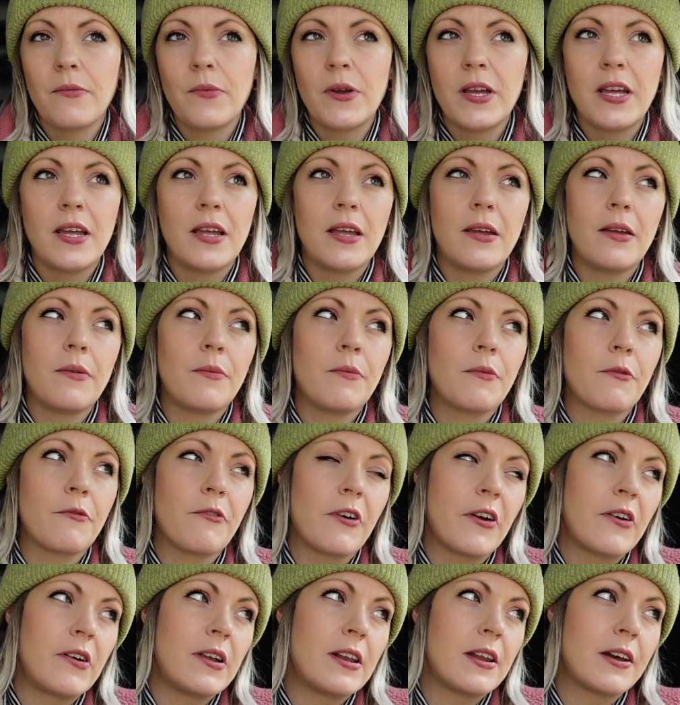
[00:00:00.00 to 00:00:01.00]
we were
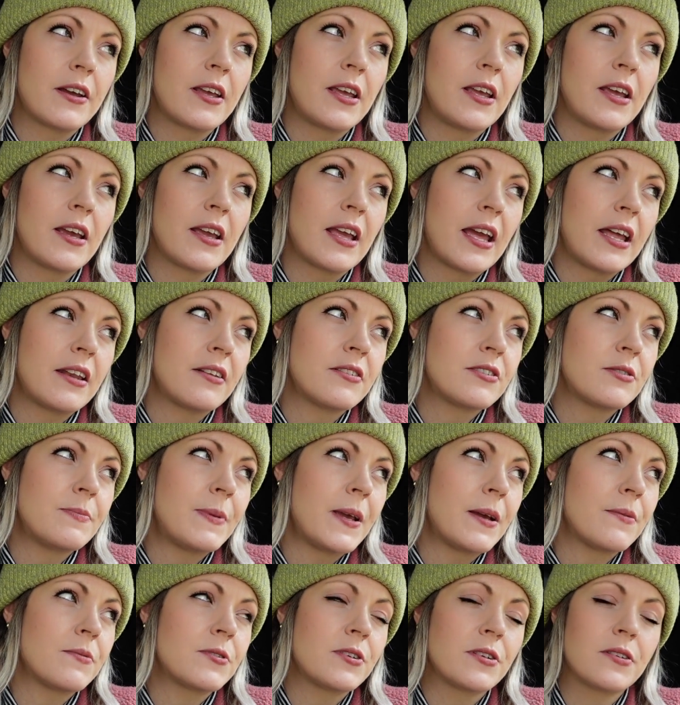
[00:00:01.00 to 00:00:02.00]
very lucky again to
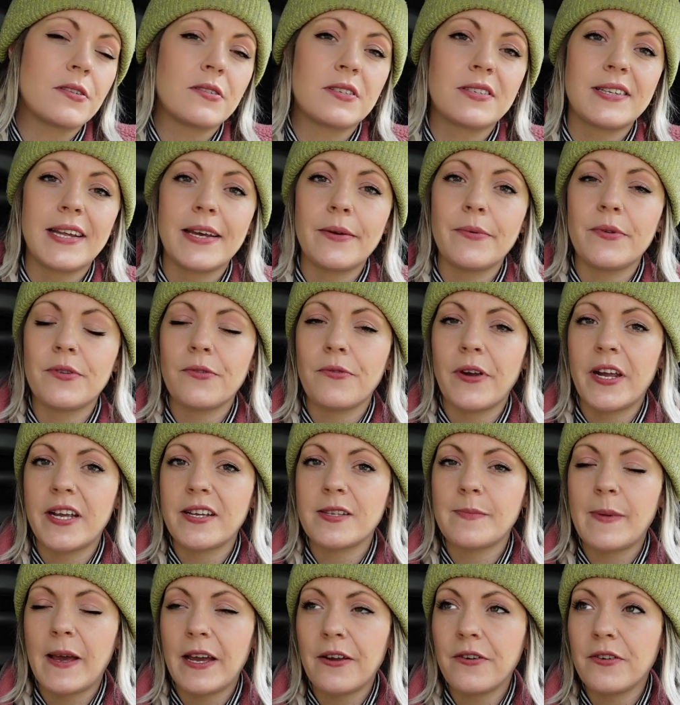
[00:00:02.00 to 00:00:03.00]
be able to stay with
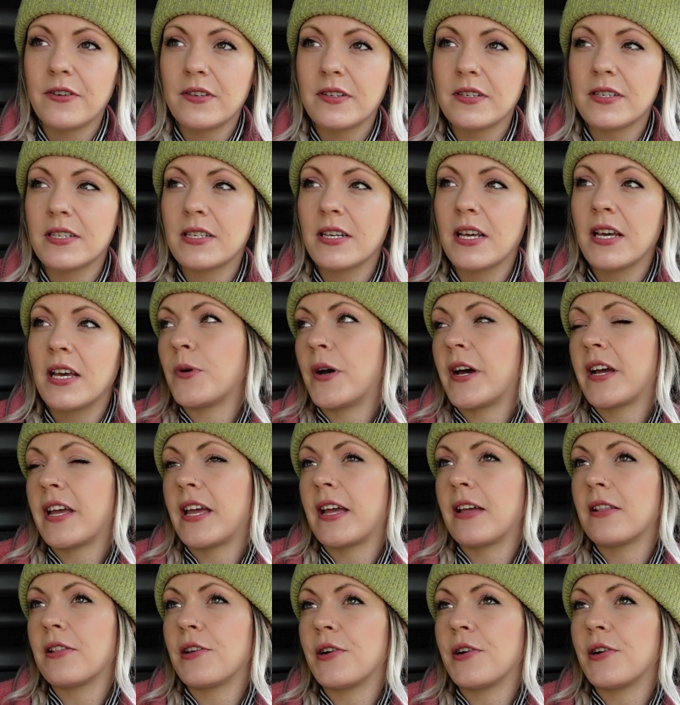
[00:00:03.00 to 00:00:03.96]
Craig's parents, working a